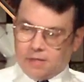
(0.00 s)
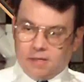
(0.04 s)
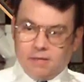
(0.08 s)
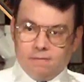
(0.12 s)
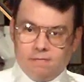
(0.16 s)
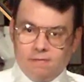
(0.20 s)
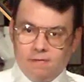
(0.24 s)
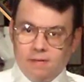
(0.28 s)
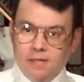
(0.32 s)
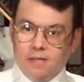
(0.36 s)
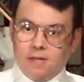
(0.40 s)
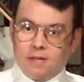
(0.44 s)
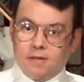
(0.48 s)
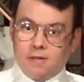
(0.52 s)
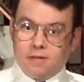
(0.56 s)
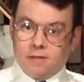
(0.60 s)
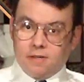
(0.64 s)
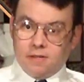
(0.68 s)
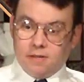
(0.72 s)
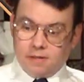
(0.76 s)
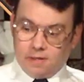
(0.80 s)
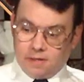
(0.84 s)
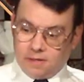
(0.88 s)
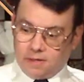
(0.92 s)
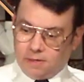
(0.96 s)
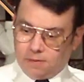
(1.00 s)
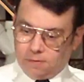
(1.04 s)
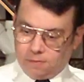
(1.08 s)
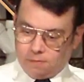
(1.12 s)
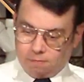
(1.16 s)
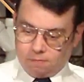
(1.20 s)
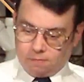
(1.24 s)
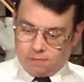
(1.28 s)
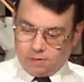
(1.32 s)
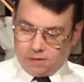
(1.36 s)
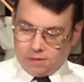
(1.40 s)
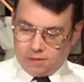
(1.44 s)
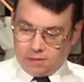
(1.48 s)
And the feet are
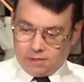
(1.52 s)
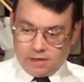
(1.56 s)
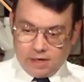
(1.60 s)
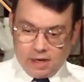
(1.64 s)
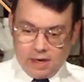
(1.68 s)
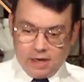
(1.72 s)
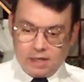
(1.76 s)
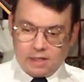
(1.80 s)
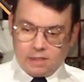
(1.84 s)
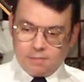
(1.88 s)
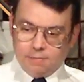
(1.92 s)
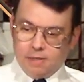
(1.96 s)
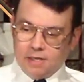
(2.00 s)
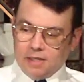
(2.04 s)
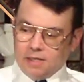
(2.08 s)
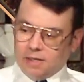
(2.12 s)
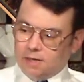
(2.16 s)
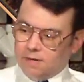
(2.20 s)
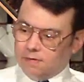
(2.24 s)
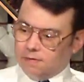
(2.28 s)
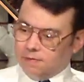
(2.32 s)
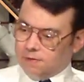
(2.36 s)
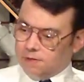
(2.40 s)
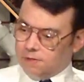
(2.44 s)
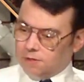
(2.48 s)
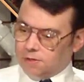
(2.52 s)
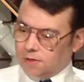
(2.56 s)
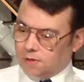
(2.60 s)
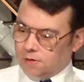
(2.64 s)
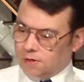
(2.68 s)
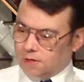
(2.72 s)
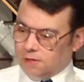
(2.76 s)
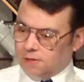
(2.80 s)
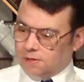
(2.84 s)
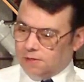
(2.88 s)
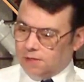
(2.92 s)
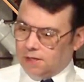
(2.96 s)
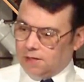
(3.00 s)
one aspect of
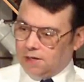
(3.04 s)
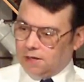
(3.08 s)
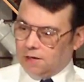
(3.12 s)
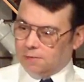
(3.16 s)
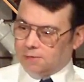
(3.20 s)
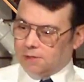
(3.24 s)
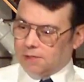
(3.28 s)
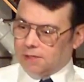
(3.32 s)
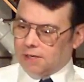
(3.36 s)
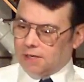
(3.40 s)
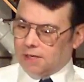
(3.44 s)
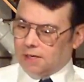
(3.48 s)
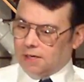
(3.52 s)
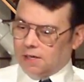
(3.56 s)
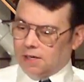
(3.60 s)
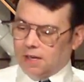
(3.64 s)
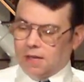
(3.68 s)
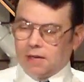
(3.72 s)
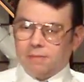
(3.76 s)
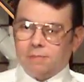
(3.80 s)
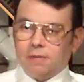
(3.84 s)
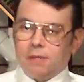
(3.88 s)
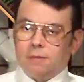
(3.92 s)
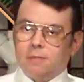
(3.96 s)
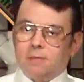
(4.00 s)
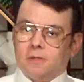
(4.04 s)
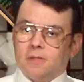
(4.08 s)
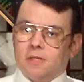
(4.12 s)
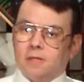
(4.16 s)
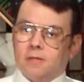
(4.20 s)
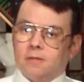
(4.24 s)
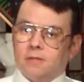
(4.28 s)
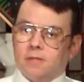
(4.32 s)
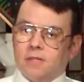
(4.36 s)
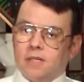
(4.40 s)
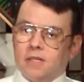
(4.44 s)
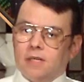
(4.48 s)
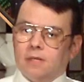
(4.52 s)
controlling a theremin that a lot of people
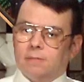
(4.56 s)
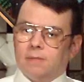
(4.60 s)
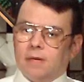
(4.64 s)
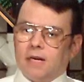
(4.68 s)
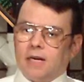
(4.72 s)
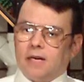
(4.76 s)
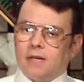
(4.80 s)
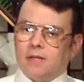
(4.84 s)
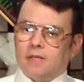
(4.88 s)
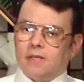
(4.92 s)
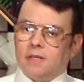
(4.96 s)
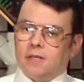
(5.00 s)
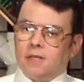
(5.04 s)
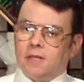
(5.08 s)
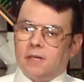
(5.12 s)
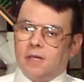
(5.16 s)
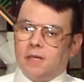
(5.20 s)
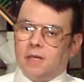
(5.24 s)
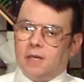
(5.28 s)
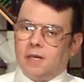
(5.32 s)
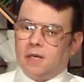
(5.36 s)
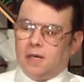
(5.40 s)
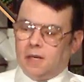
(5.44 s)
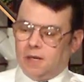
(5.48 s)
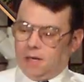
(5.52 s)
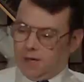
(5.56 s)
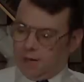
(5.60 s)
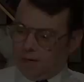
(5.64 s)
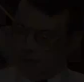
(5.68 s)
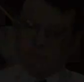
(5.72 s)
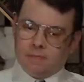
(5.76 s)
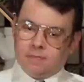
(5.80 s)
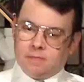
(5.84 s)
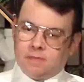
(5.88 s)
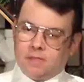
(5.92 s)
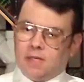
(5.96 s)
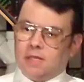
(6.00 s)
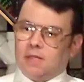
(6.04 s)
don't think about.
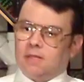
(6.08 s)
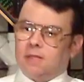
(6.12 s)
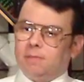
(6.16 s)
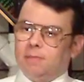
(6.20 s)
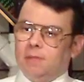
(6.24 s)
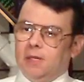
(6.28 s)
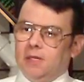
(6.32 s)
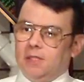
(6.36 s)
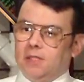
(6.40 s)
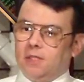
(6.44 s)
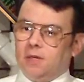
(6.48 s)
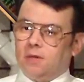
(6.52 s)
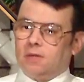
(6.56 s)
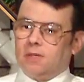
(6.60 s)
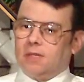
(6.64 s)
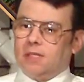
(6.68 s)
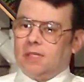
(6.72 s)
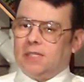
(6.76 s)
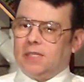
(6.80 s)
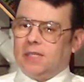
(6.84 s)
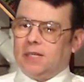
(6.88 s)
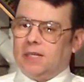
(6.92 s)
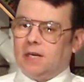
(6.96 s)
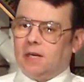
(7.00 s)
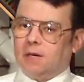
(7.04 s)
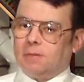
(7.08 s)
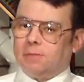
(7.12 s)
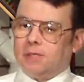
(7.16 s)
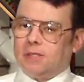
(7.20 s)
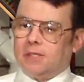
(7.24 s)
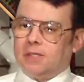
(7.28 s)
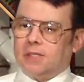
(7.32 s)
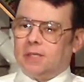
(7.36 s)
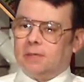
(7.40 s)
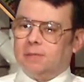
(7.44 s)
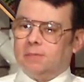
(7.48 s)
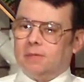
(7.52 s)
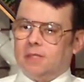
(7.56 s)
Now, the pitch-only
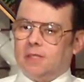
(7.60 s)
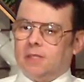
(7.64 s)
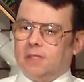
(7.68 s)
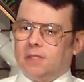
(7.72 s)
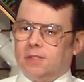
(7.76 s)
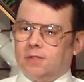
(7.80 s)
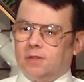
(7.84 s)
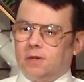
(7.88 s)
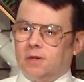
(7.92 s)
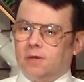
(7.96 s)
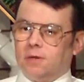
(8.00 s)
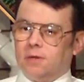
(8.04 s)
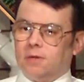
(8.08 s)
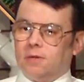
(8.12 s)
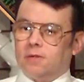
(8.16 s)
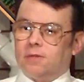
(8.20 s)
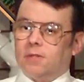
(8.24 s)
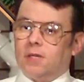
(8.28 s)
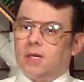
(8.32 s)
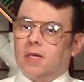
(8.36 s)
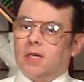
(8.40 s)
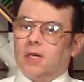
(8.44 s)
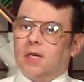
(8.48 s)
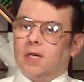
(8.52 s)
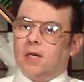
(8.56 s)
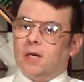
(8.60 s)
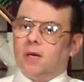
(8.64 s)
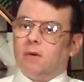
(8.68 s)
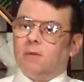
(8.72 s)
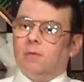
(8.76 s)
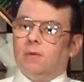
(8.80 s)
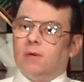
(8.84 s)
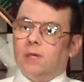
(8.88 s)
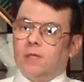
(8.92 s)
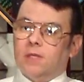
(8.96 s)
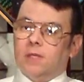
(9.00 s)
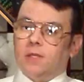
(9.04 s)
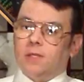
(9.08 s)
theremin can be controlled
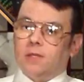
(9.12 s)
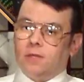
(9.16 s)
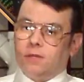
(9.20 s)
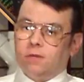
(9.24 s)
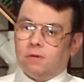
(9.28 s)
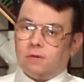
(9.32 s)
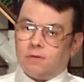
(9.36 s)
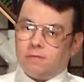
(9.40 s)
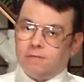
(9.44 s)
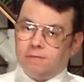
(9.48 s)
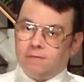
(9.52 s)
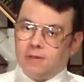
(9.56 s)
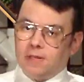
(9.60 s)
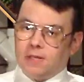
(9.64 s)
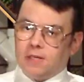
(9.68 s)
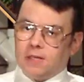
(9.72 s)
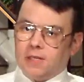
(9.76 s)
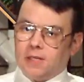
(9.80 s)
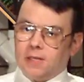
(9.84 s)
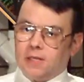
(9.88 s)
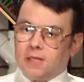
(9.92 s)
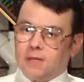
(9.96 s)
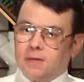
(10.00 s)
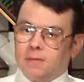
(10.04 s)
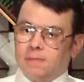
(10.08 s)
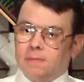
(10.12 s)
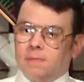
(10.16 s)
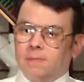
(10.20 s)
with your feet.